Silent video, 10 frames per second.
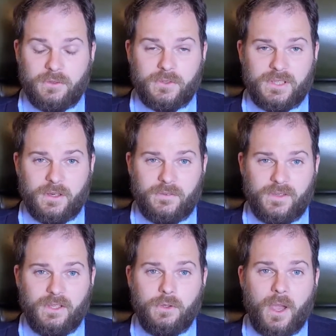Serie
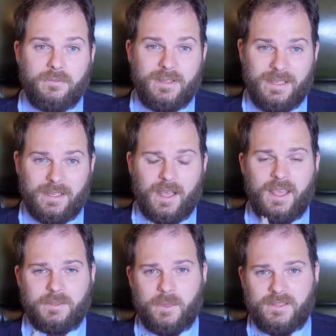V, you have Liga
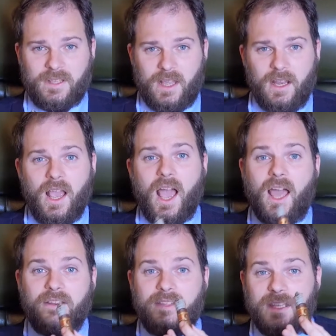Especial,
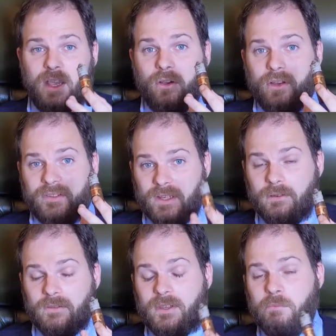and the
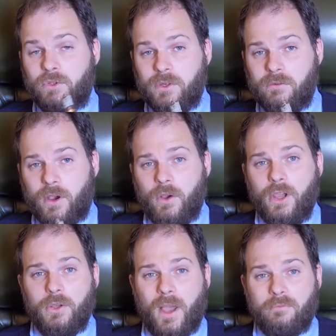Serie V Maduro,
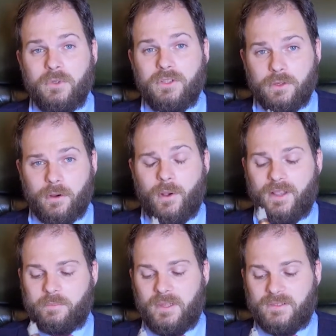you have Maduro
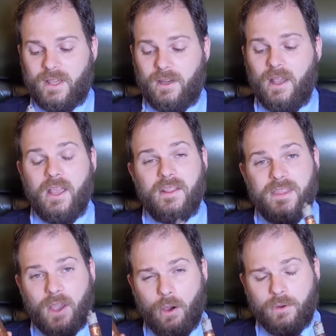Especial.
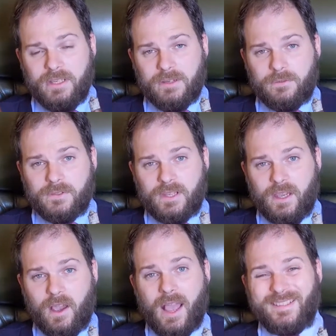The only difference
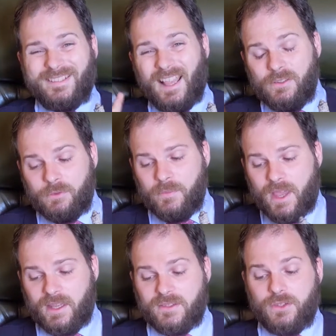here, aside from
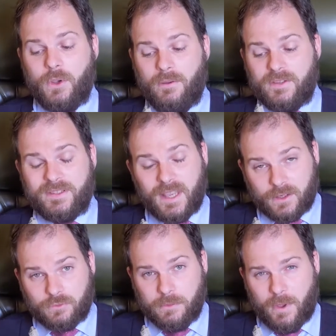that, is that you have a
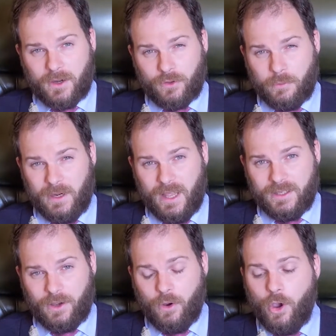secondary band on the
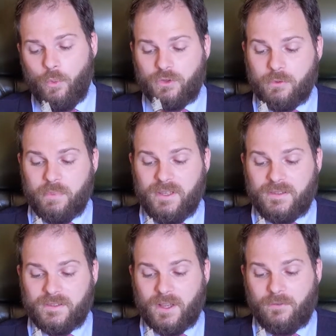Melanio, which repeats
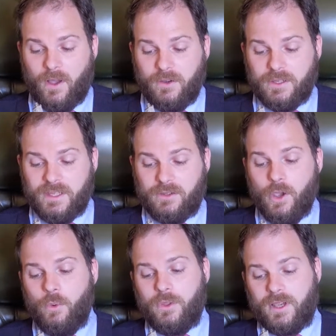itself underneath
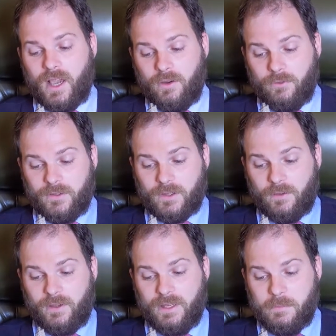with Gran
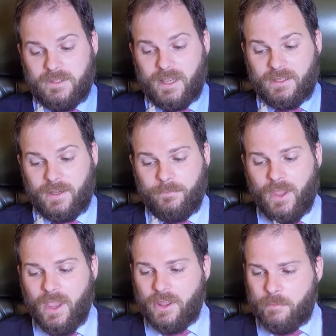Reserva Limitada.
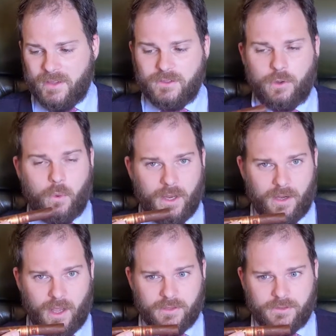The bands are quite
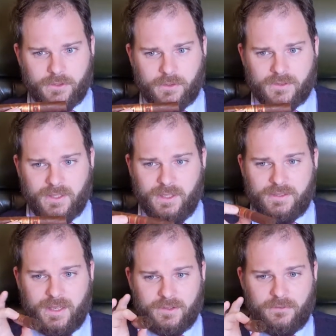large, as you can see. It
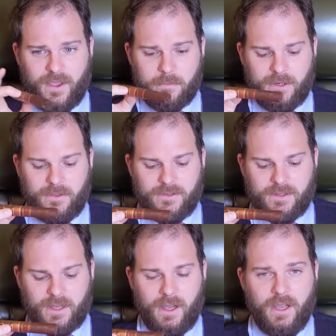takes a fair bit of the
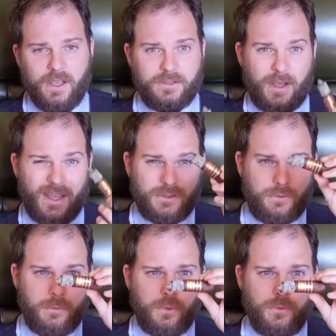cigar, so I had to
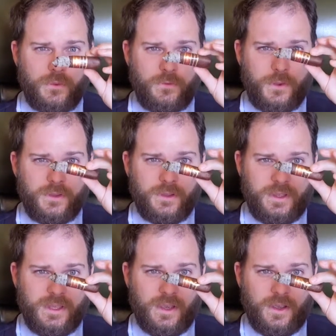remove
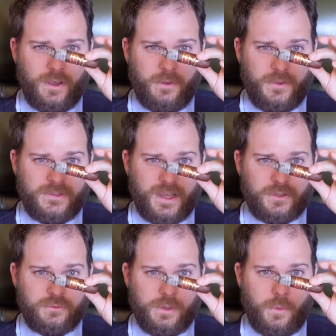the
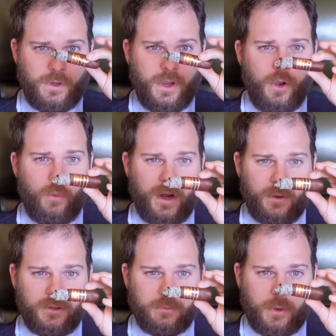secondary one when I
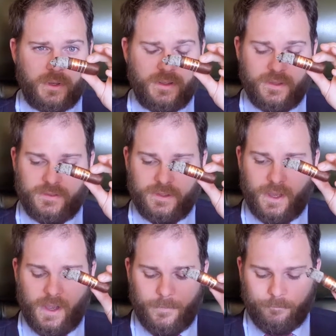was smoking the
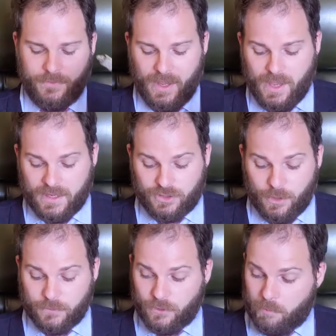cigar. In
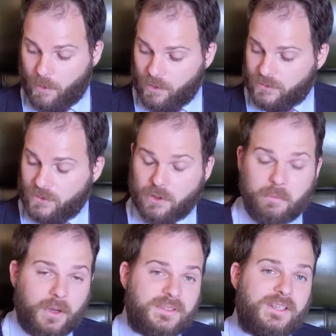terms of the
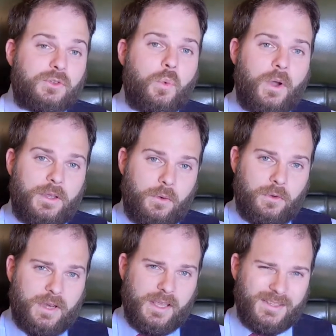box is quite
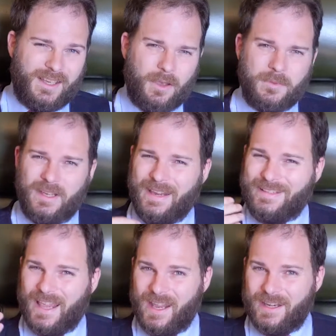ornate. It comes in a
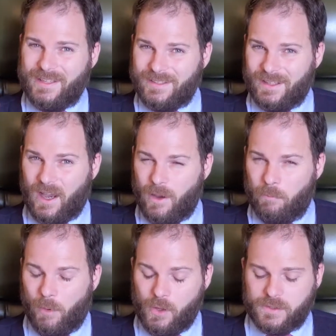10 cigar
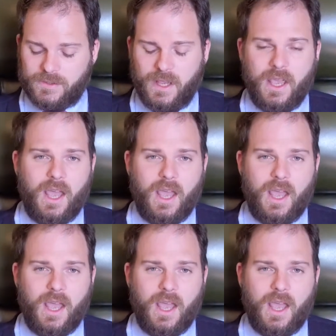box,